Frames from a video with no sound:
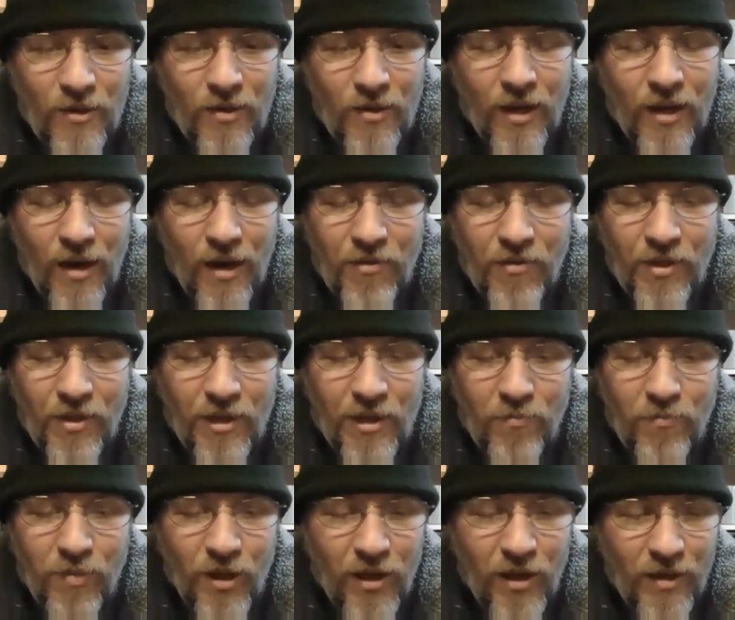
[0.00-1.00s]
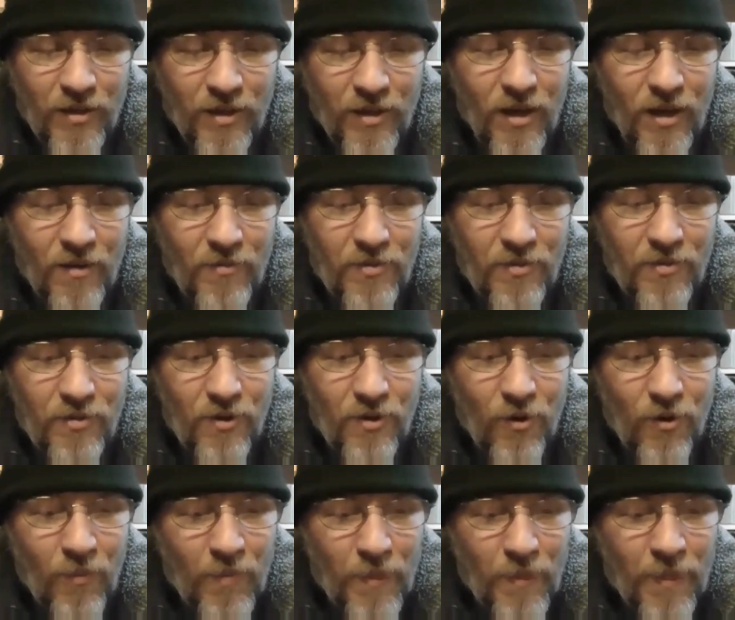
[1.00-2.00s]
and everything's blocked off.
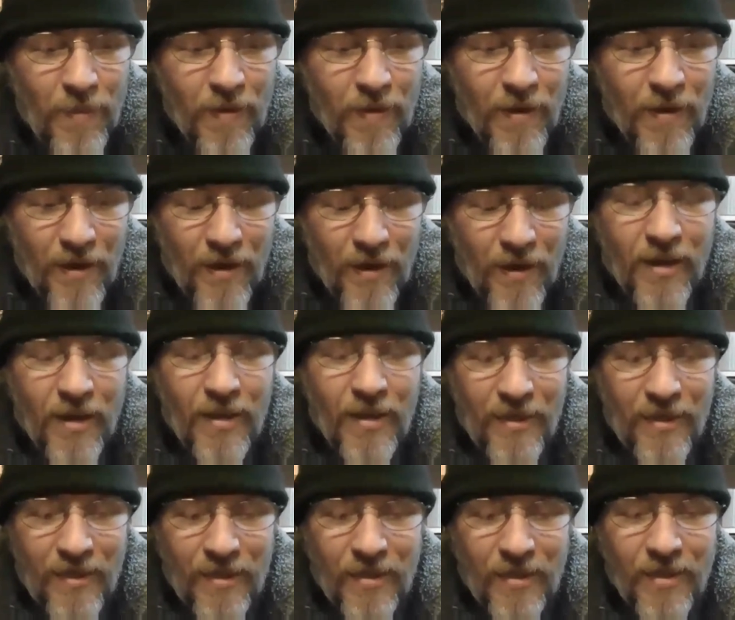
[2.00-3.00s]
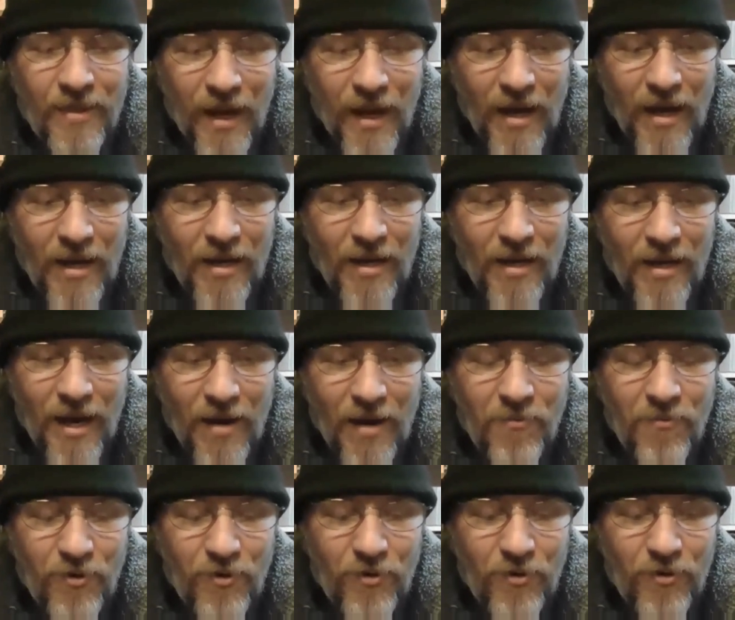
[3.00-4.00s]
So that
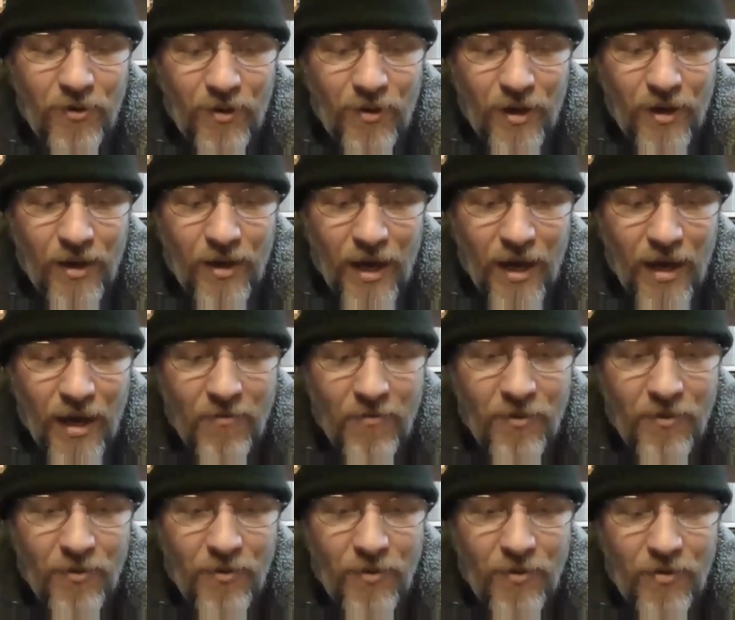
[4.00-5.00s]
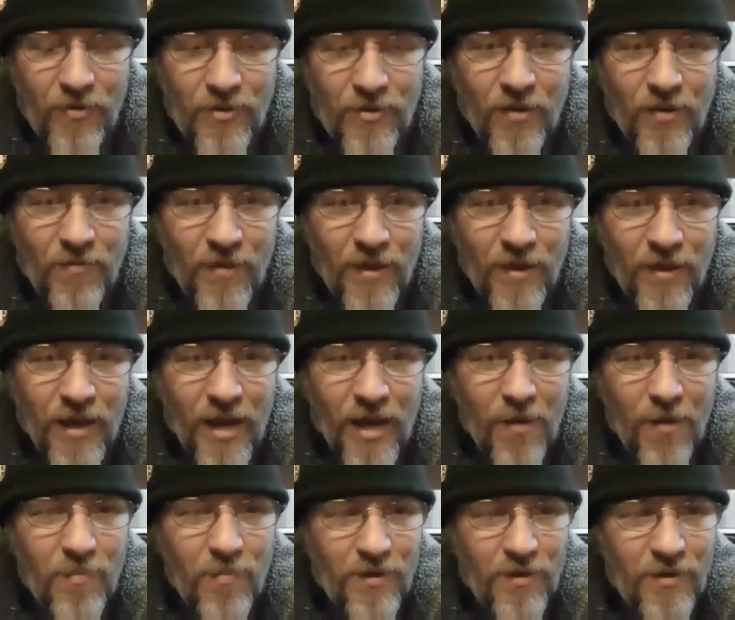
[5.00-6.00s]
after the stuff that
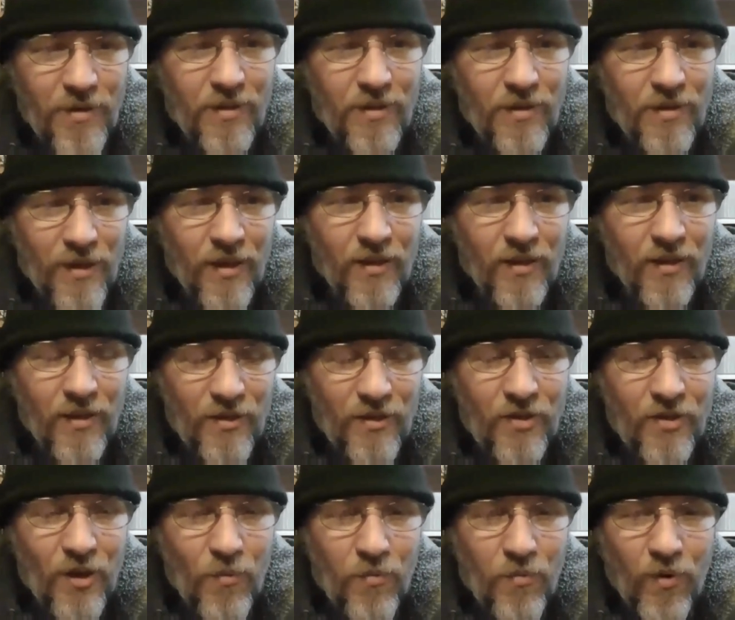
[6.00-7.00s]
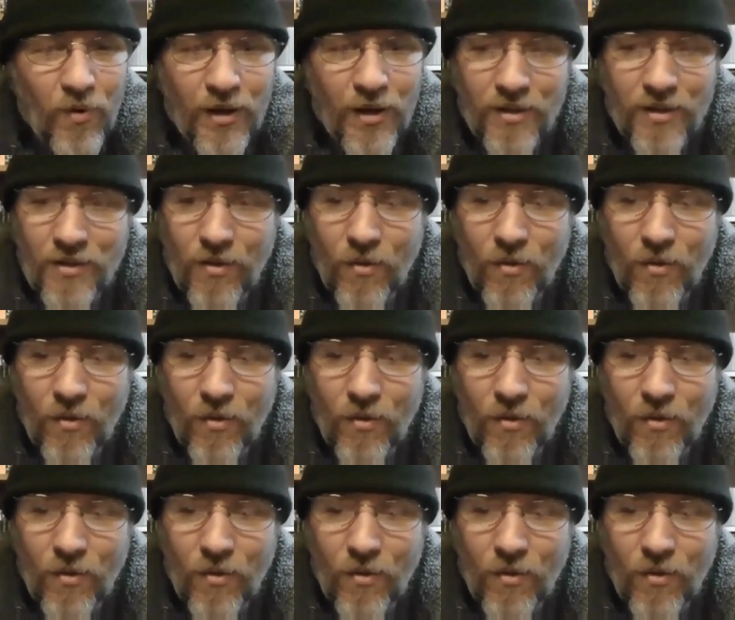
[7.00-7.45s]
happened in the subways,